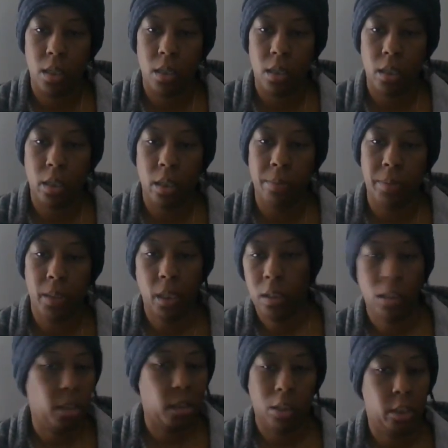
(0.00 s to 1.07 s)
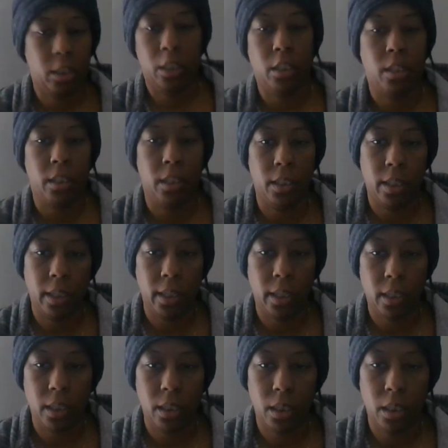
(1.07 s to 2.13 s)
It keeps on jiggling like,
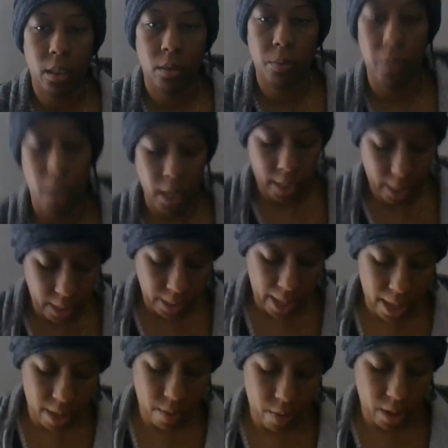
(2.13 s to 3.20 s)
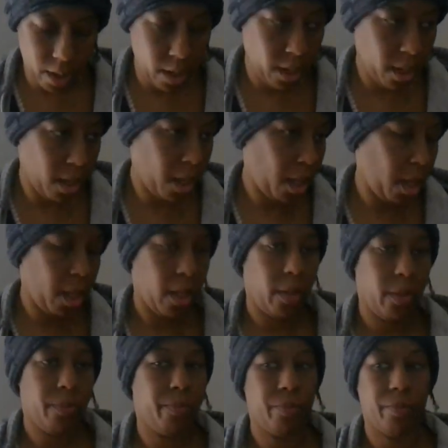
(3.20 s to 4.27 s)
we're not going to let you in.
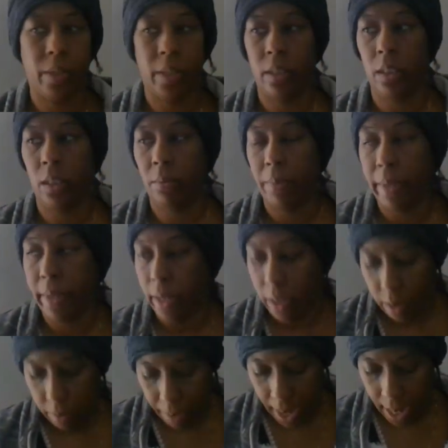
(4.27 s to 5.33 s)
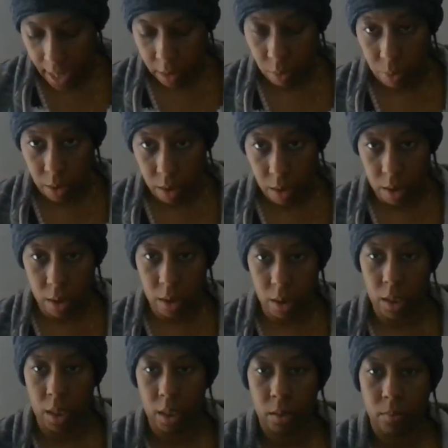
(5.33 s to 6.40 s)
I need my passwords.
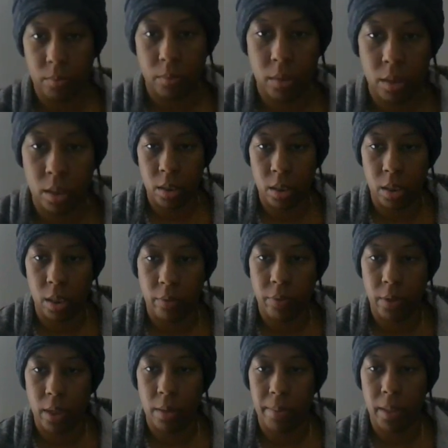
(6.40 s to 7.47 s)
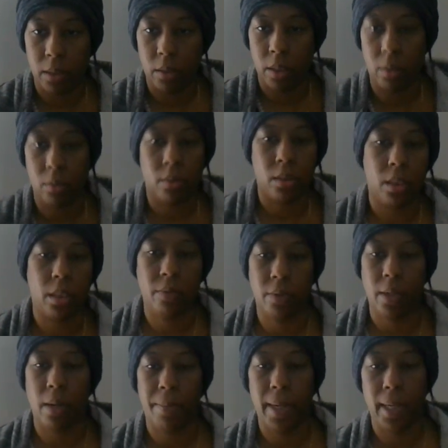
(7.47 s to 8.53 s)
Um, let's say forgot pass. I don't want to say
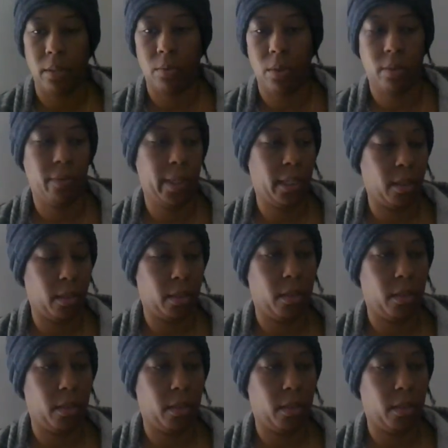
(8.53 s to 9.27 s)
forgot password if I don't,